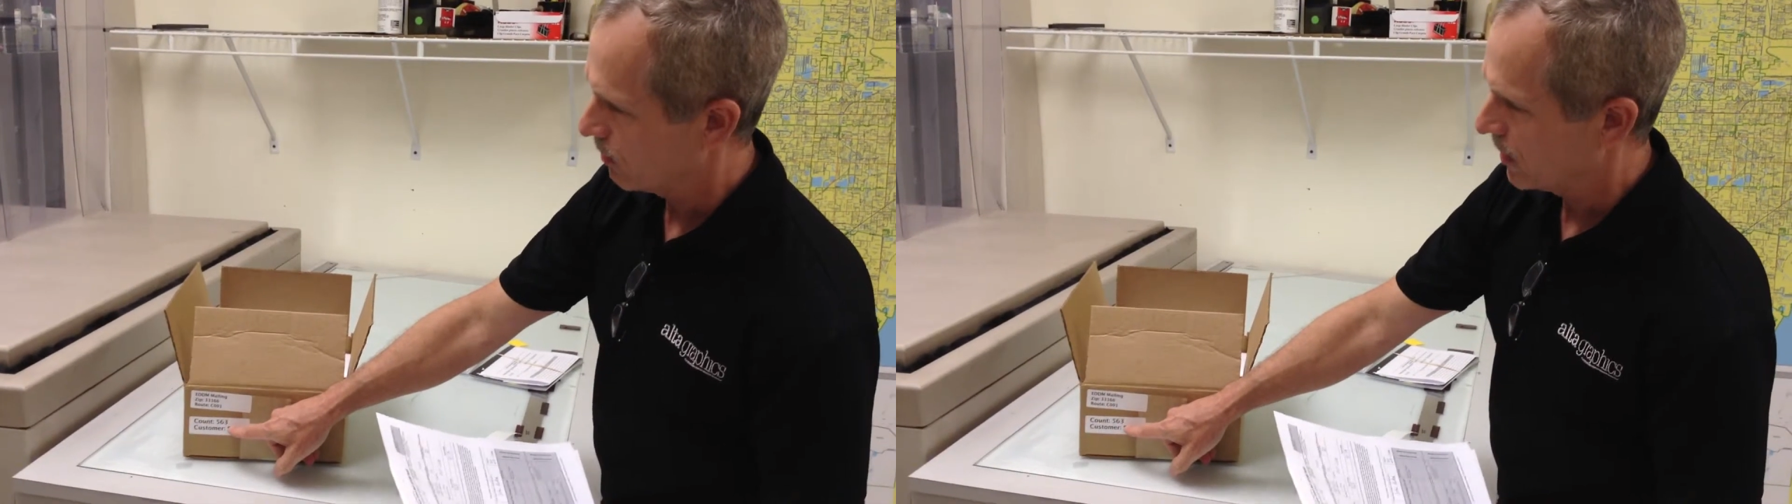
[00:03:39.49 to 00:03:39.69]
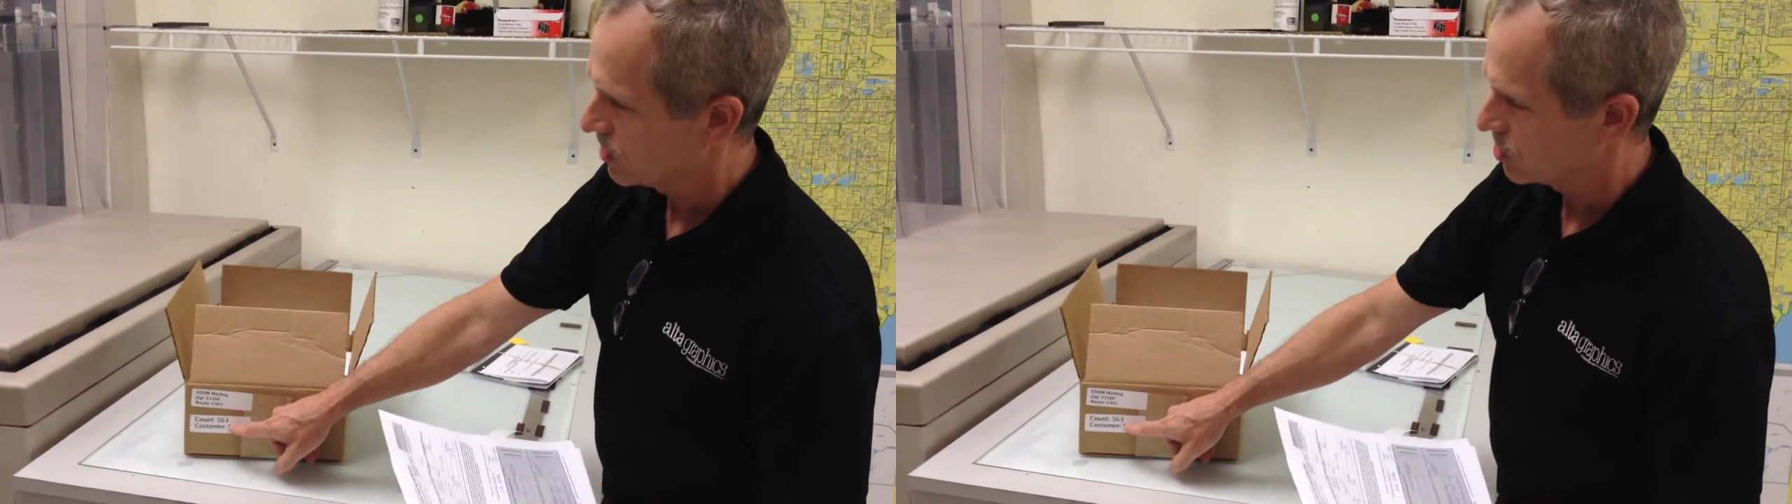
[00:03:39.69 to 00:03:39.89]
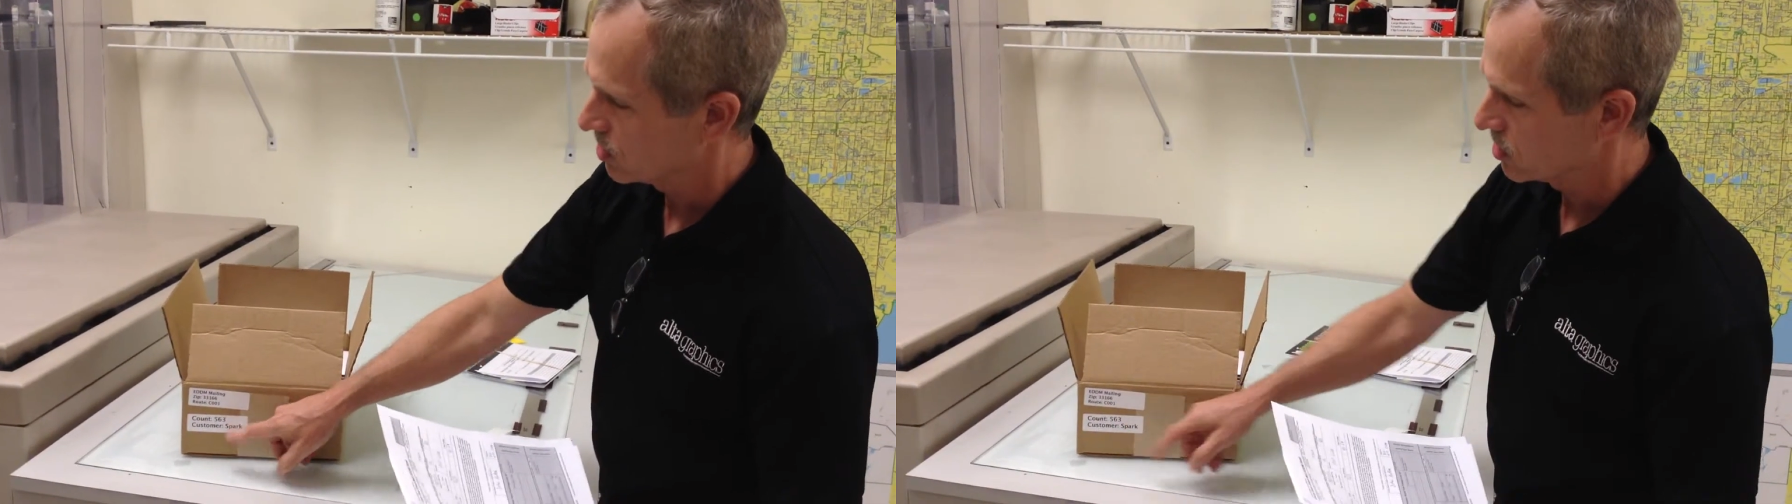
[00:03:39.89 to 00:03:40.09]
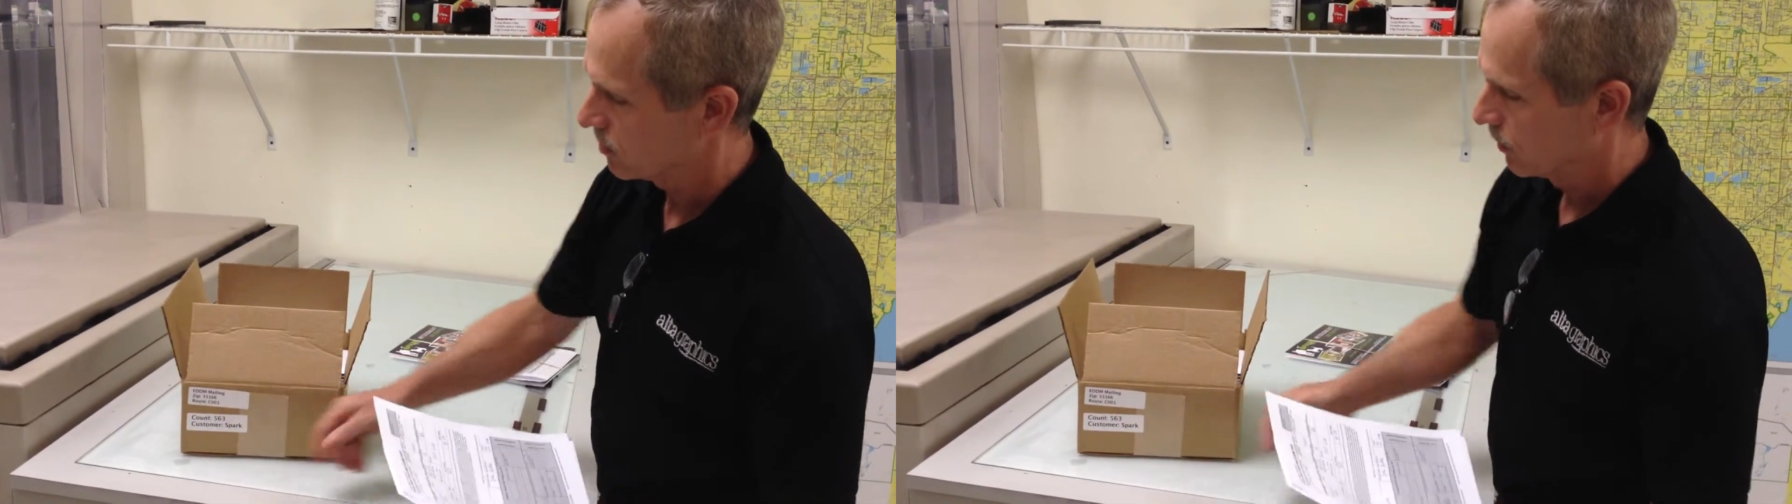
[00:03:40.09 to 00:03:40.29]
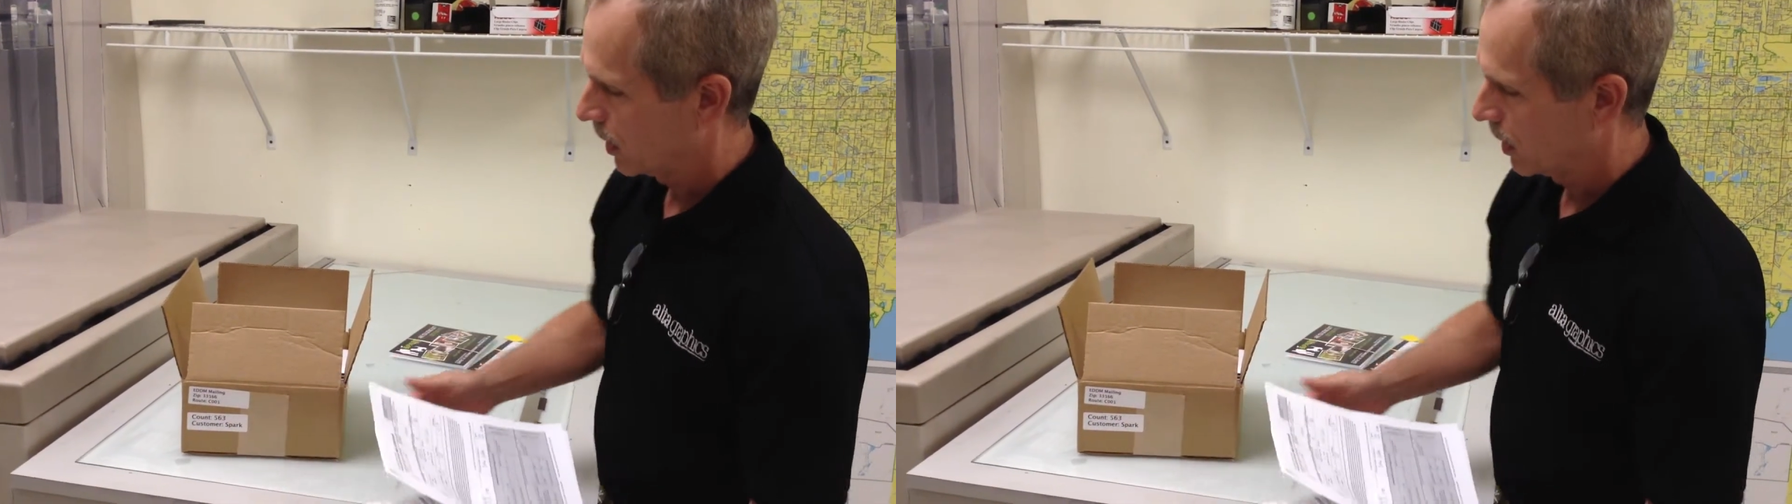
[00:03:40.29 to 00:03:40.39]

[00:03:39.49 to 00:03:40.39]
pieces.